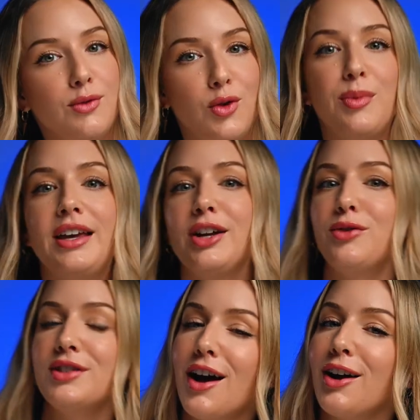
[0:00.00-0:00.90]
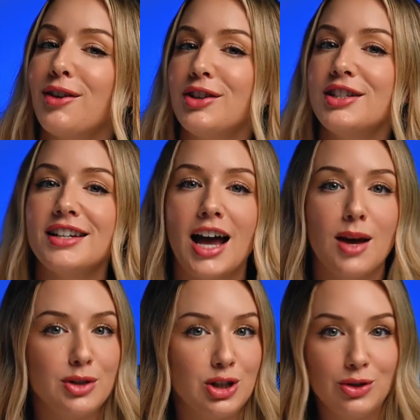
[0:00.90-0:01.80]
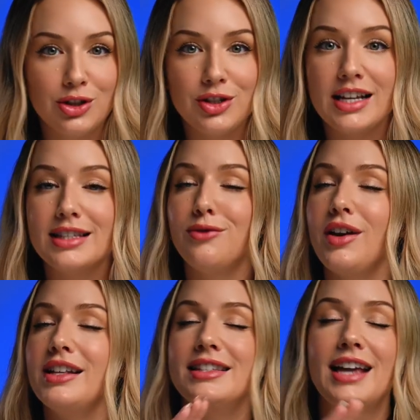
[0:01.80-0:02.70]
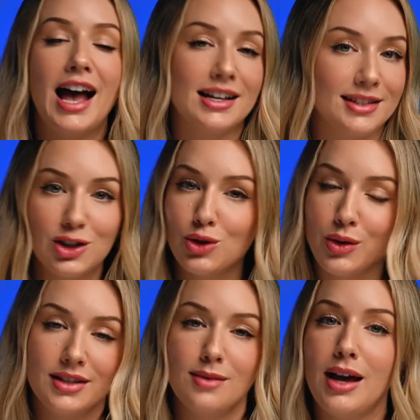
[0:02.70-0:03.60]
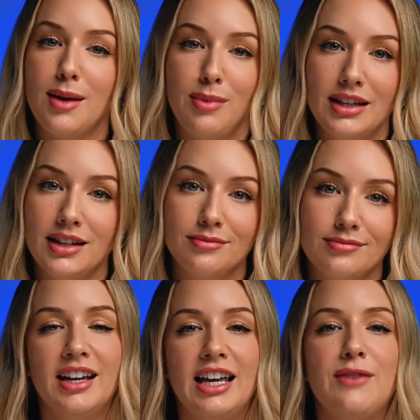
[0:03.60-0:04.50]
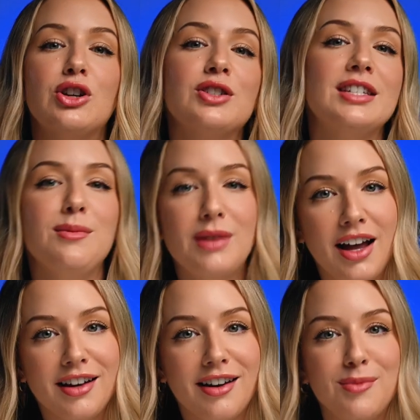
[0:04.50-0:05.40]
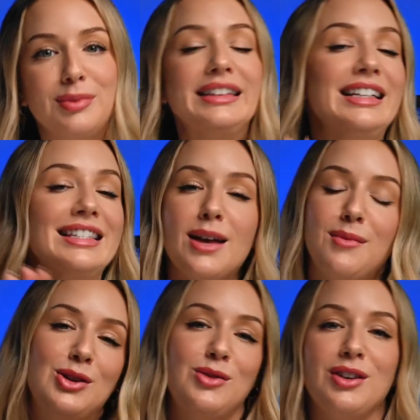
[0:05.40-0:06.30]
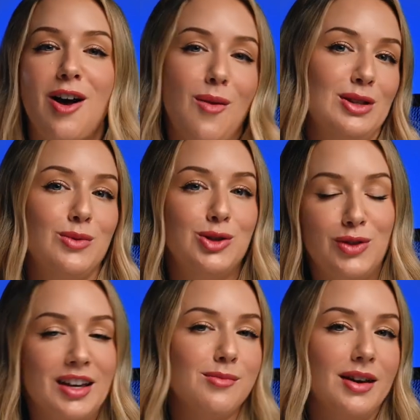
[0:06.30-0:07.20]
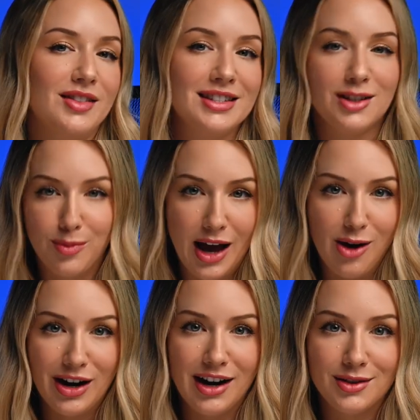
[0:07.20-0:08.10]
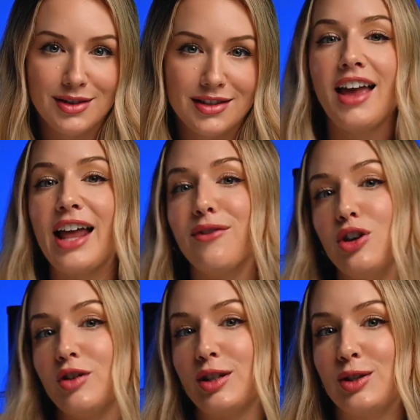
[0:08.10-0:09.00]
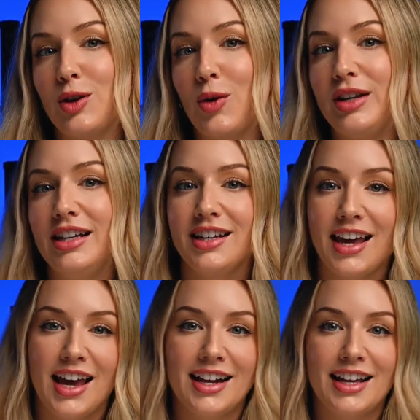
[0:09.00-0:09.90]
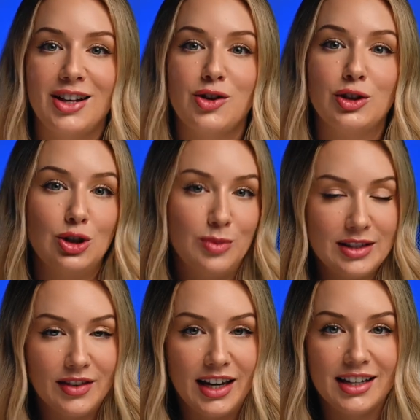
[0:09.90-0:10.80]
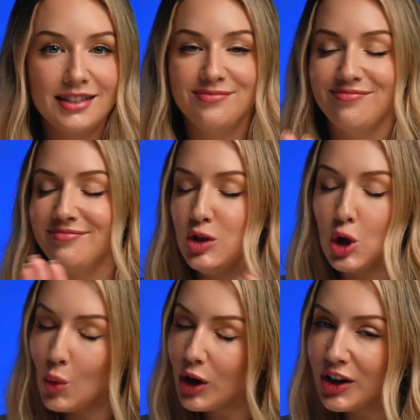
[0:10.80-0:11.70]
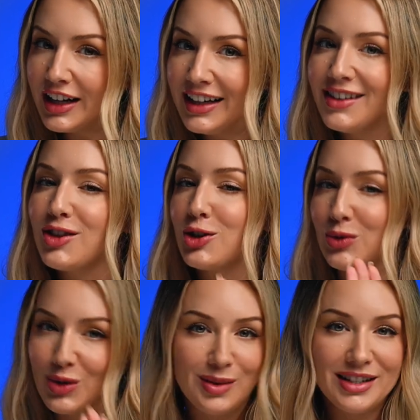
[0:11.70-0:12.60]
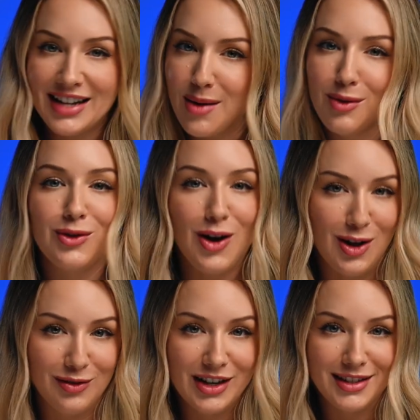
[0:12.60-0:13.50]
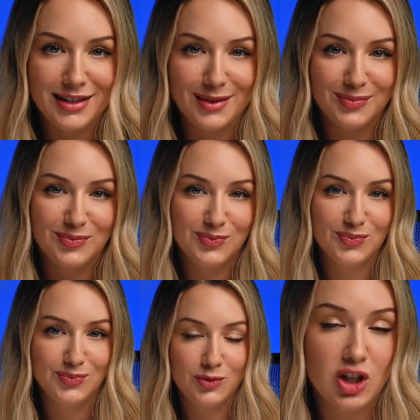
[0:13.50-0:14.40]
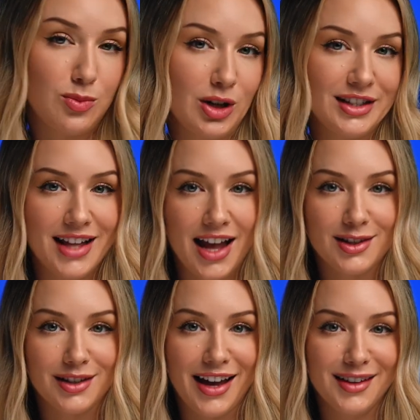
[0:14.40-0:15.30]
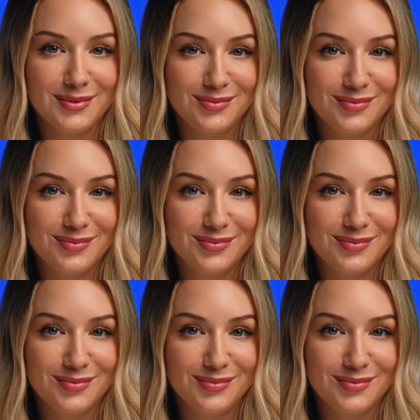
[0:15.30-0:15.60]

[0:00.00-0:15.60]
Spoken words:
For beginner photographers and hybrid shooters, it's a fantastic choice in my opinion. If you're team Nikon, please let me know in the comments what you think about this little powerhouse. And if you're a Sony, Canon, or Lumix fan, don't worry, there's room at the table for all of us. Just bring snacks, okay?